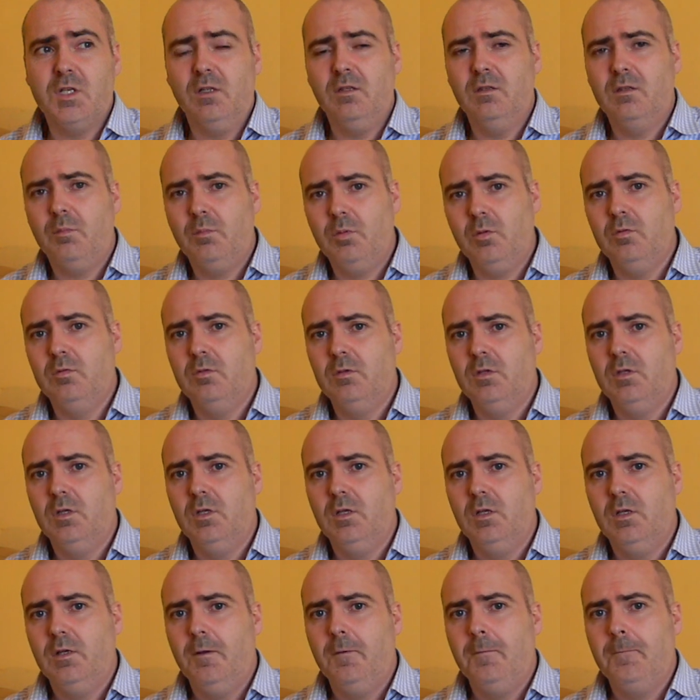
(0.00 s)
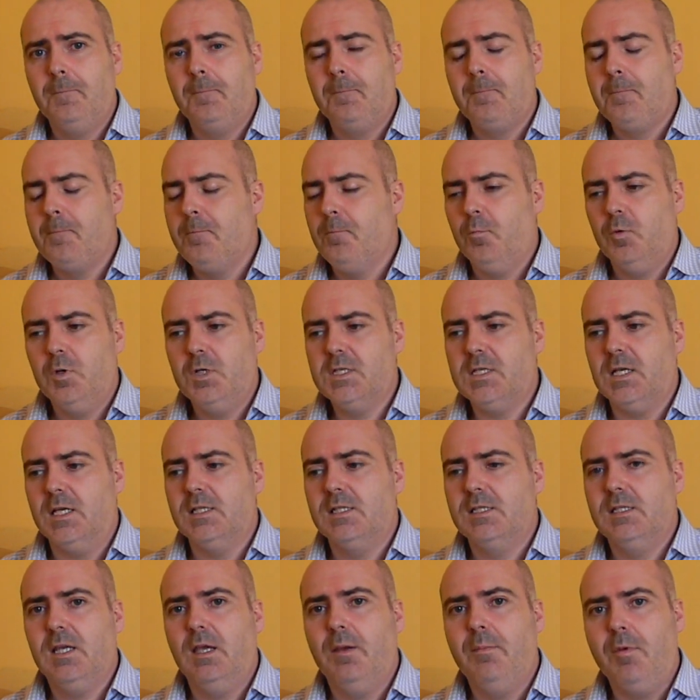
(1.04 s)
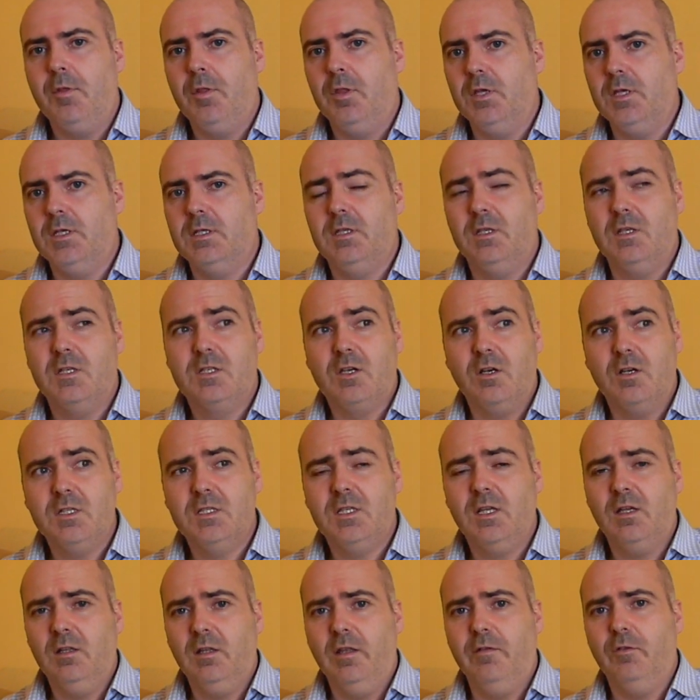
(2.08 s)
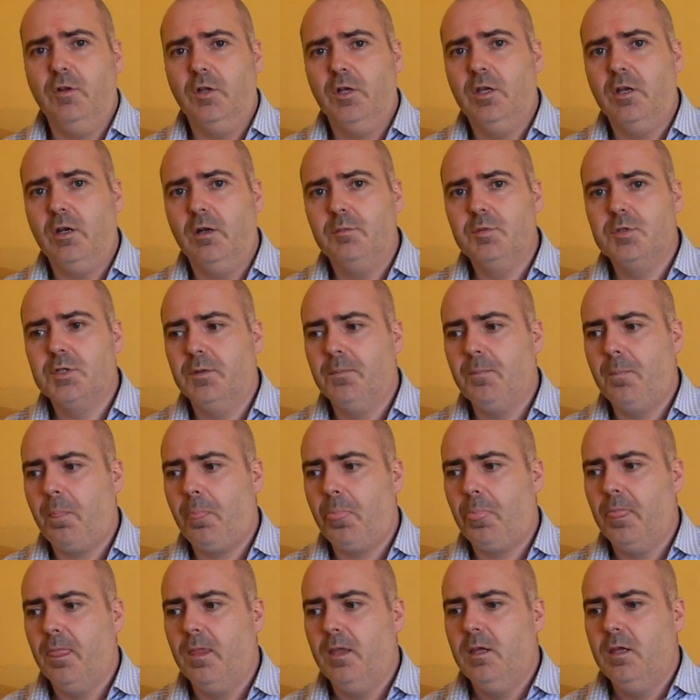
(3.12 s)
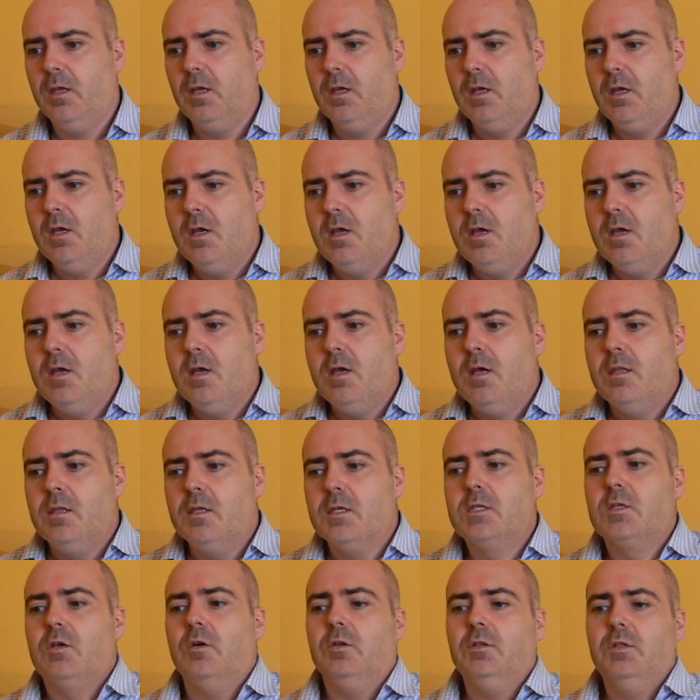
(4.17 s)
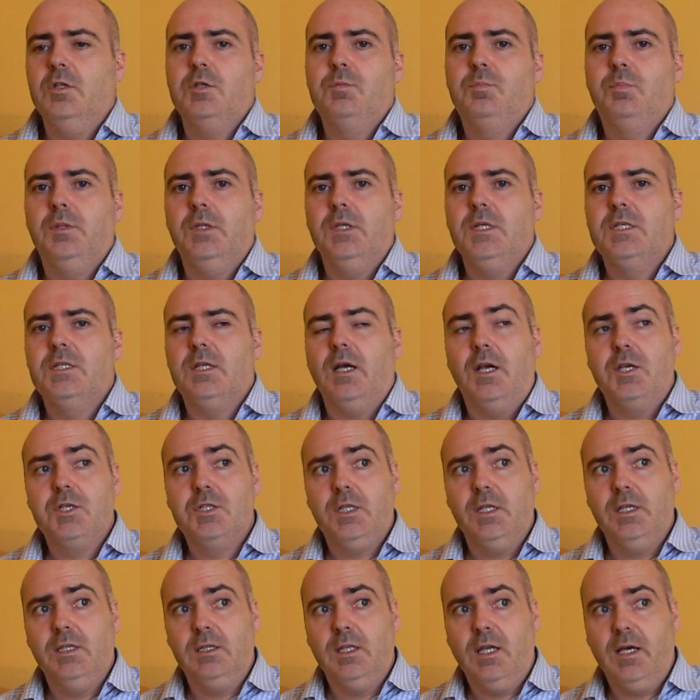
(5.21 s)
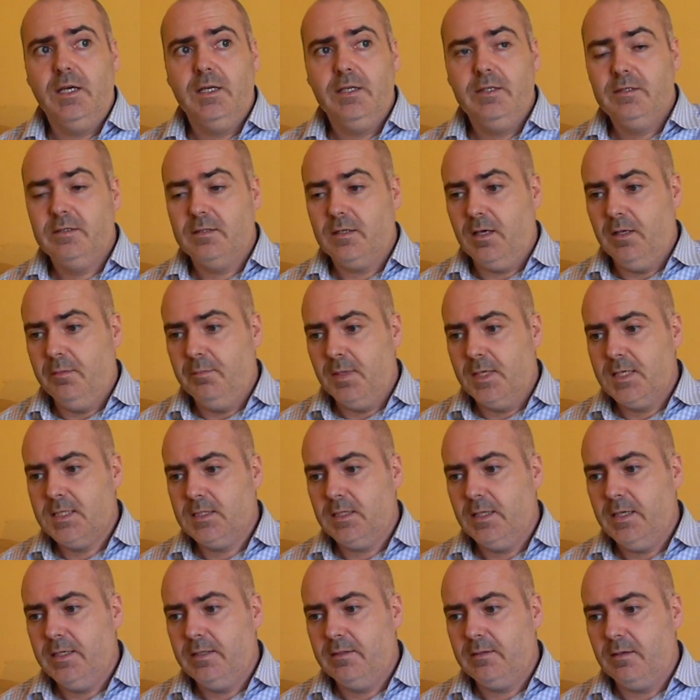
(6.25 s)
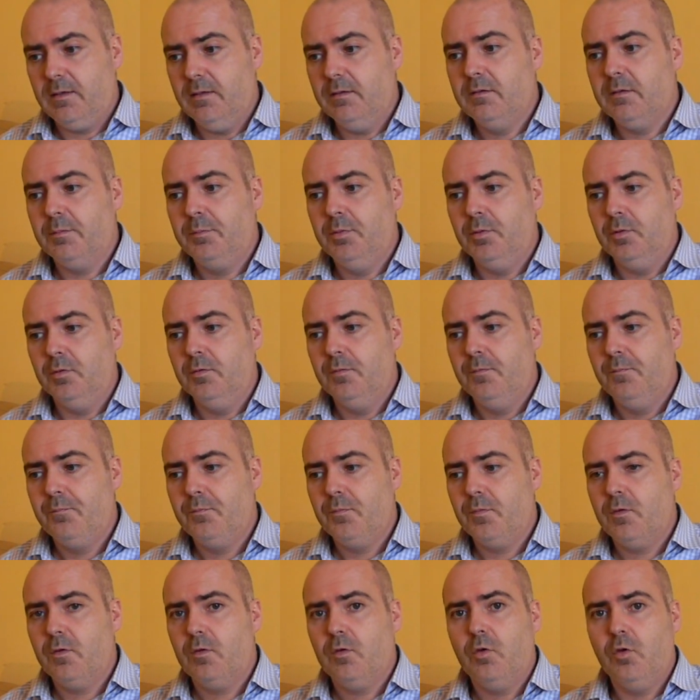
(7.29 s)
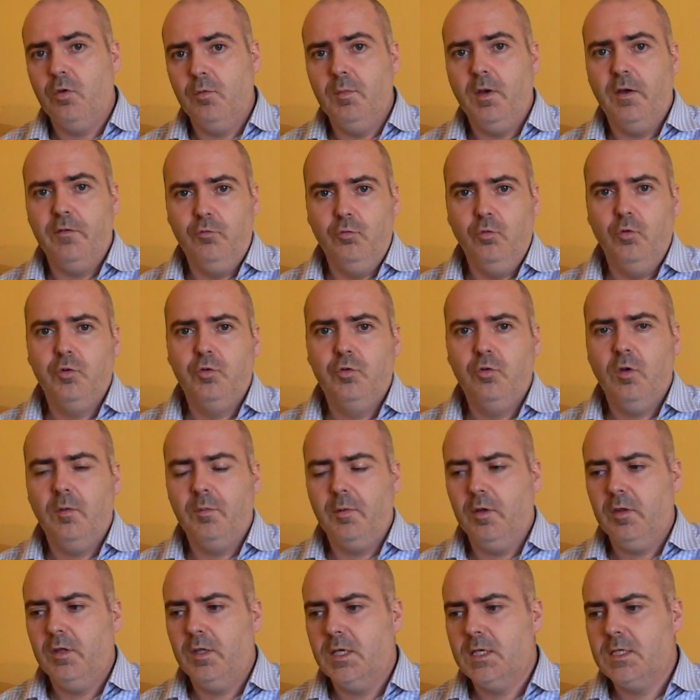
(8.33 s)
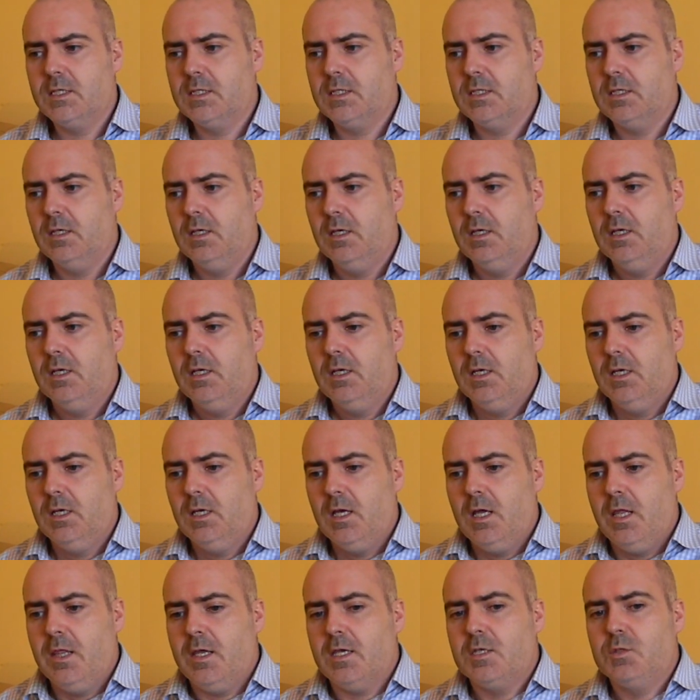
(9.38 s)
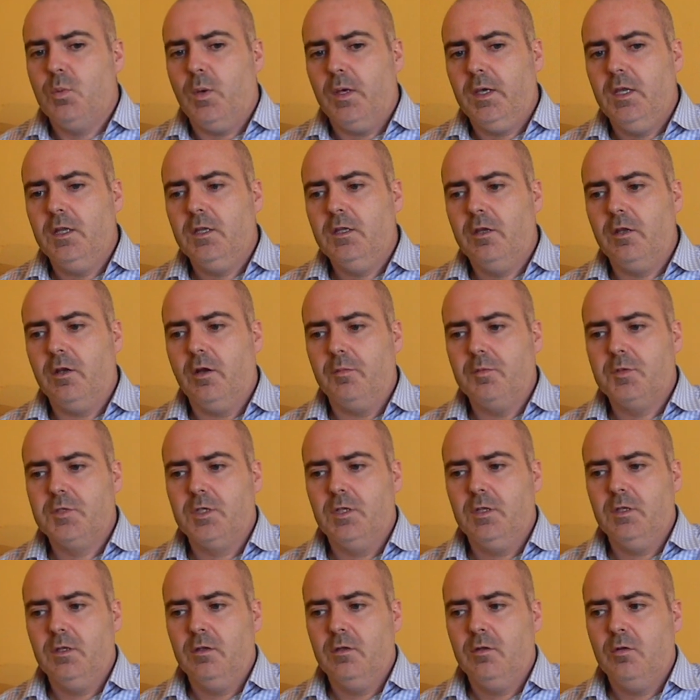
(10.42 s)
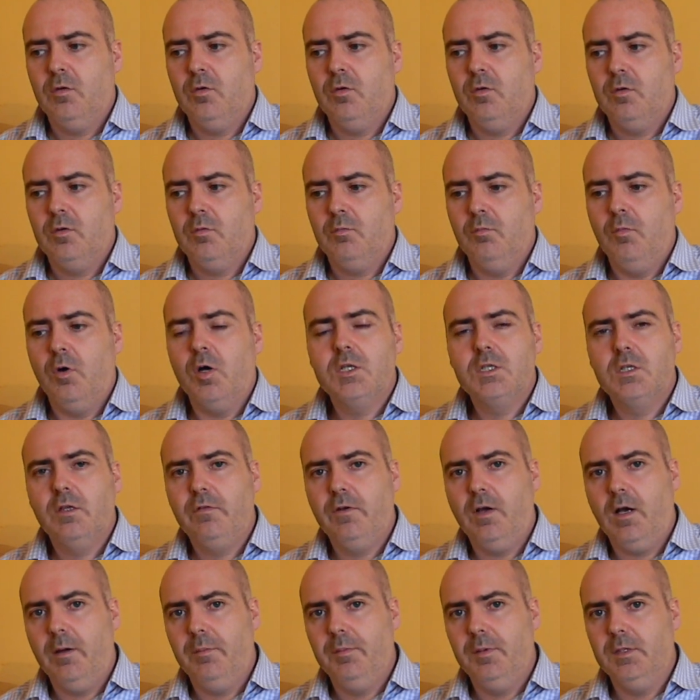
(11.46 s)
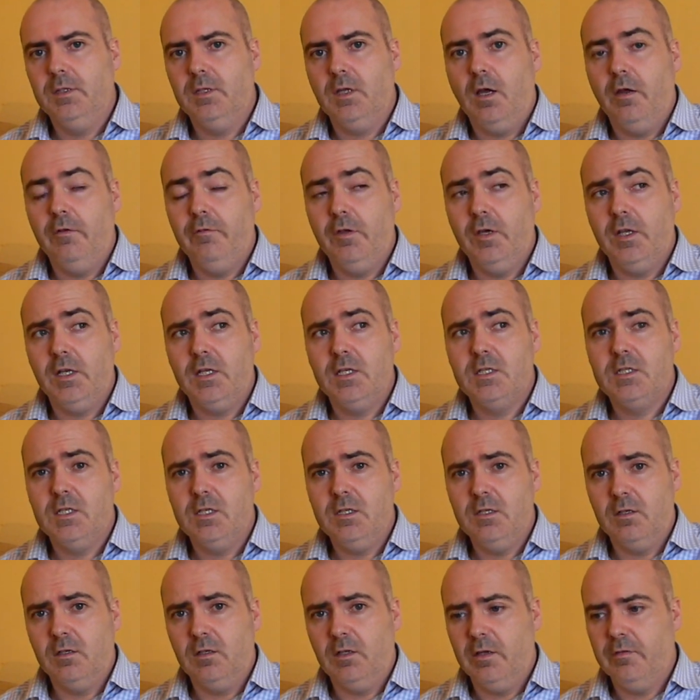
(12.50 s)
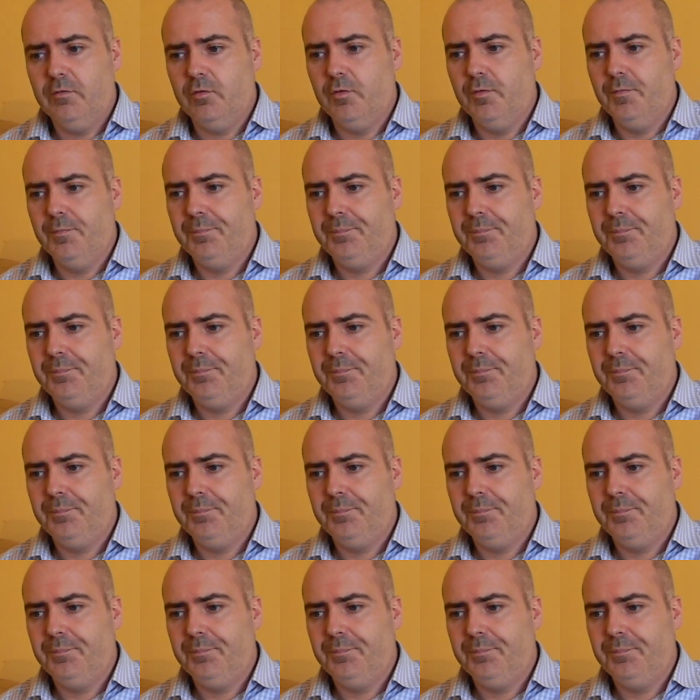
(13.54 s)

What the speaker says: Interpol. What does that say about the disgusting level of corruption? The Scottish police actually lied and misled Interpol, whom I wrote to about this. This wicked corruption must have happened at a very senior level.